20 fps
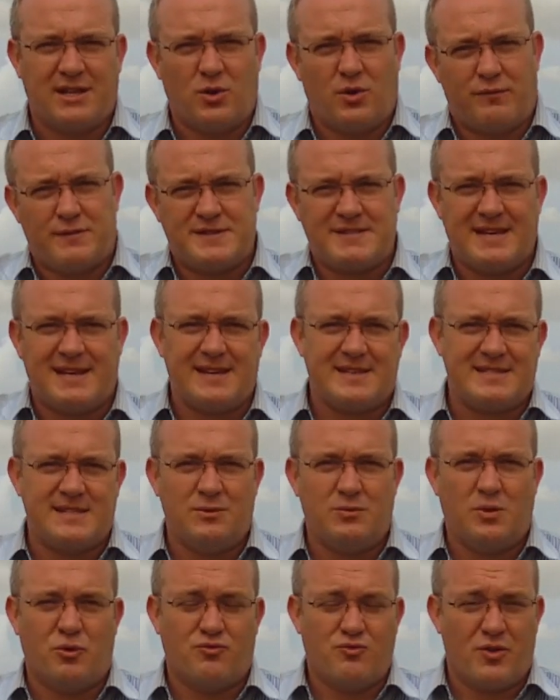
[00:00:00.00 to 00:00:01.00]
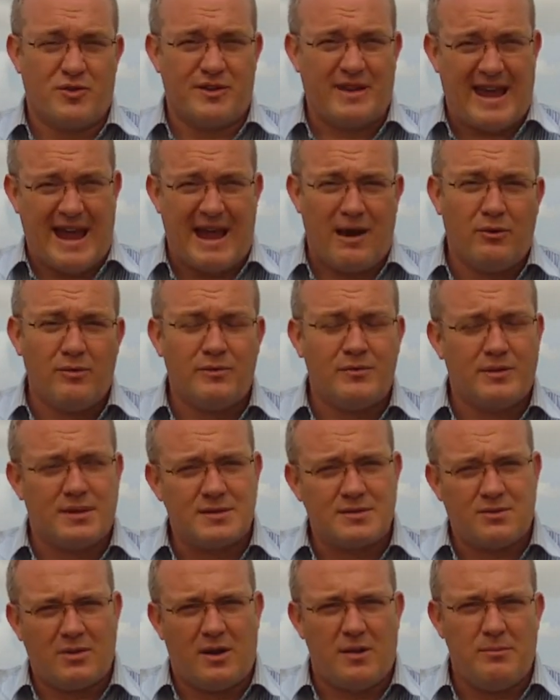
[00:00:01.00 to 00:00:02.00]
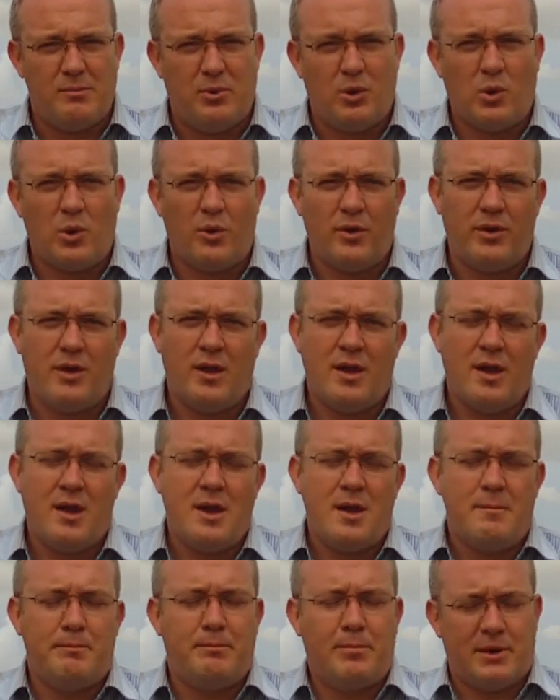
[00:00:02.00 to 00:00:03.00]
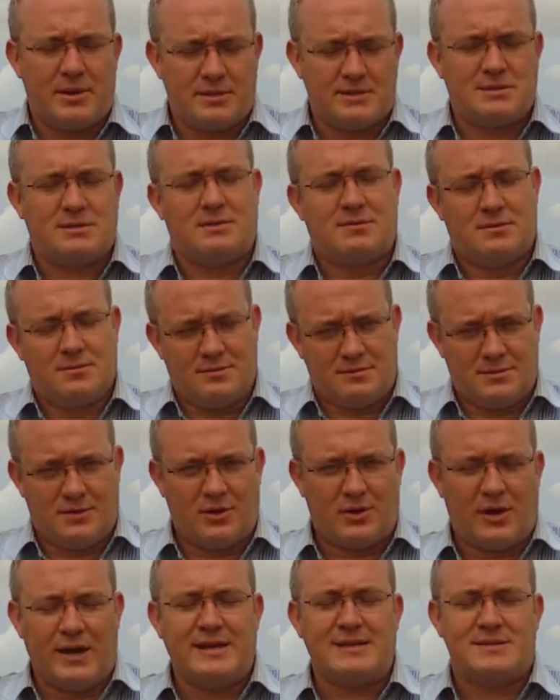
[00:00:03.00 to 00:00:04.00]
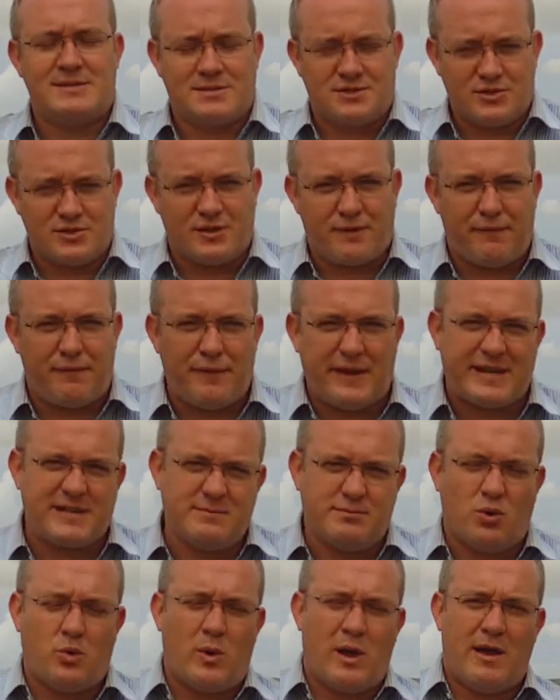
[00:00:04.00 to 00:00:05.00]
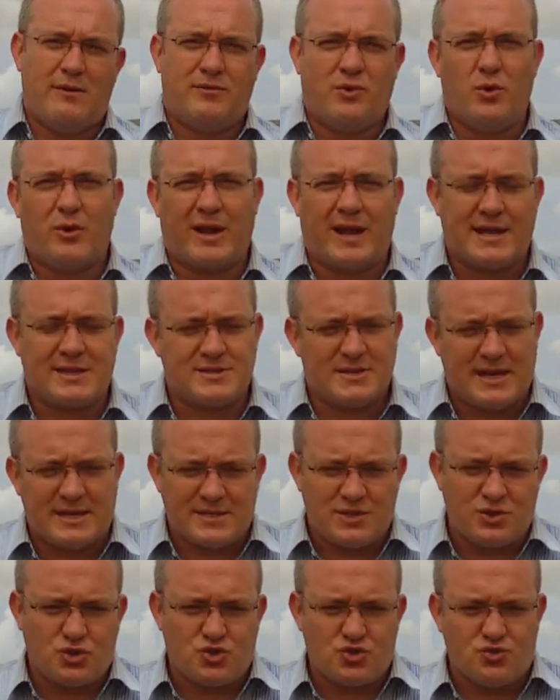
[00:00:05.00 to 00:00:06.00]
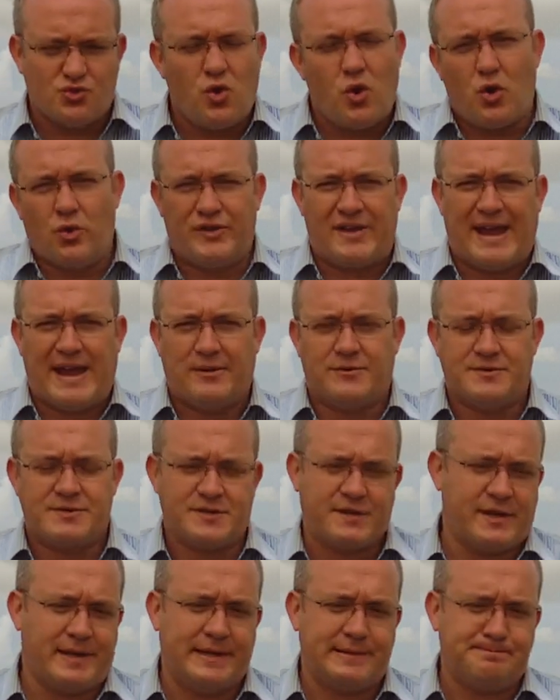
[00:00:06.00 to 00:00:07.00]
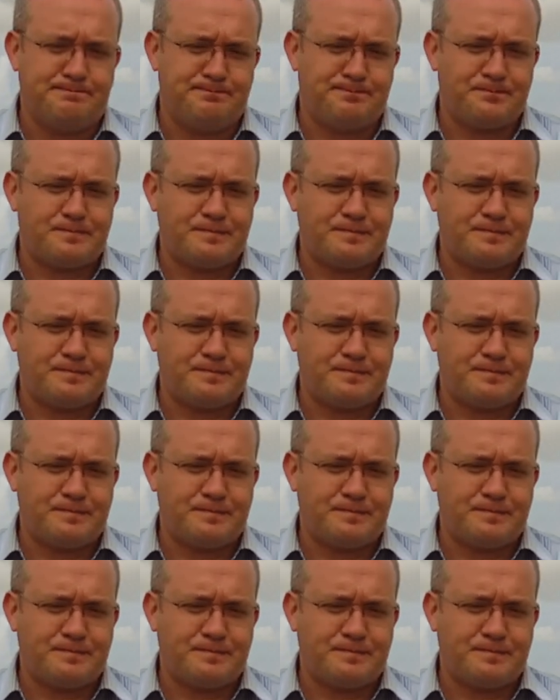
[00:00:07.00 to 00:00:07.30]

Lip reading: your facility will run down. That's quite important. But, you know, it's just a flexible way of doing it. So that's a drawdown scheme.